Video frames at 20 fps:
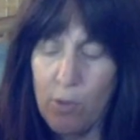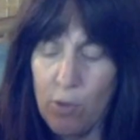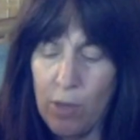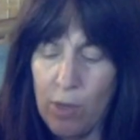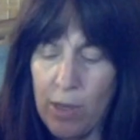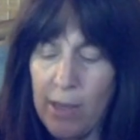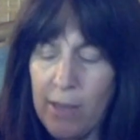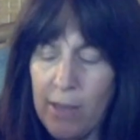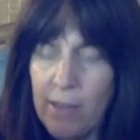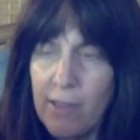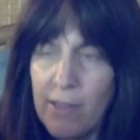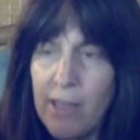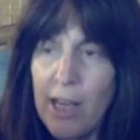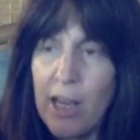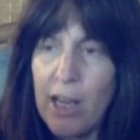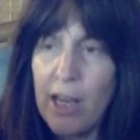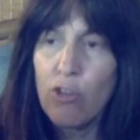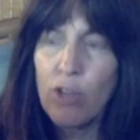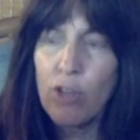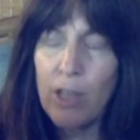Okay,
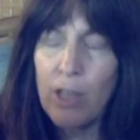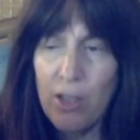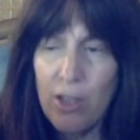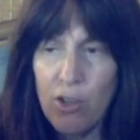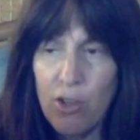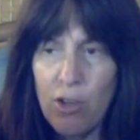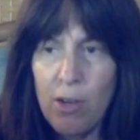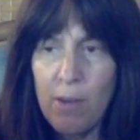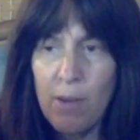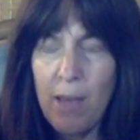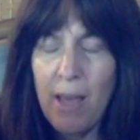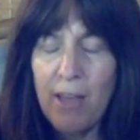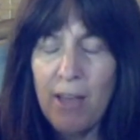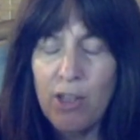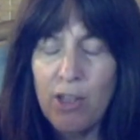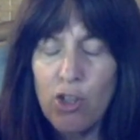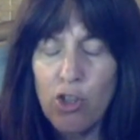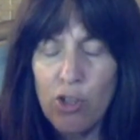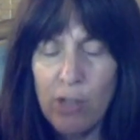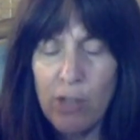take a look at
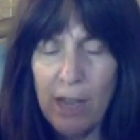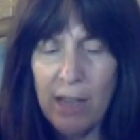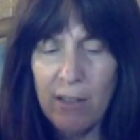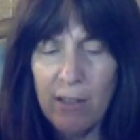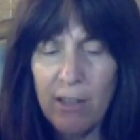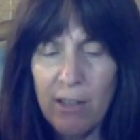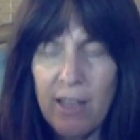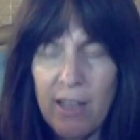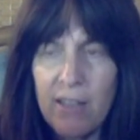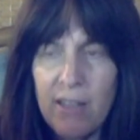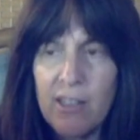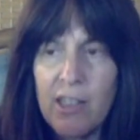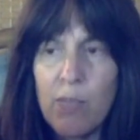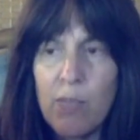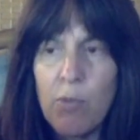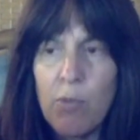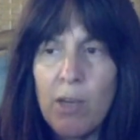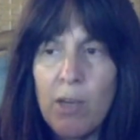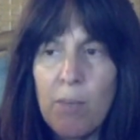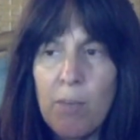your dial again and
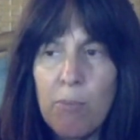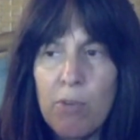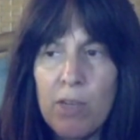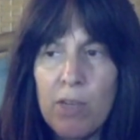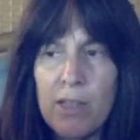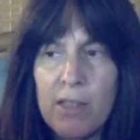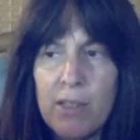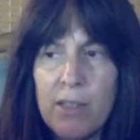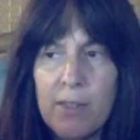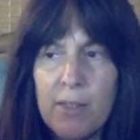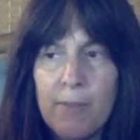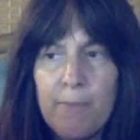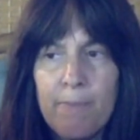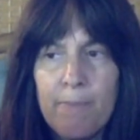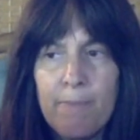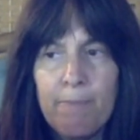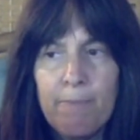see what number it is.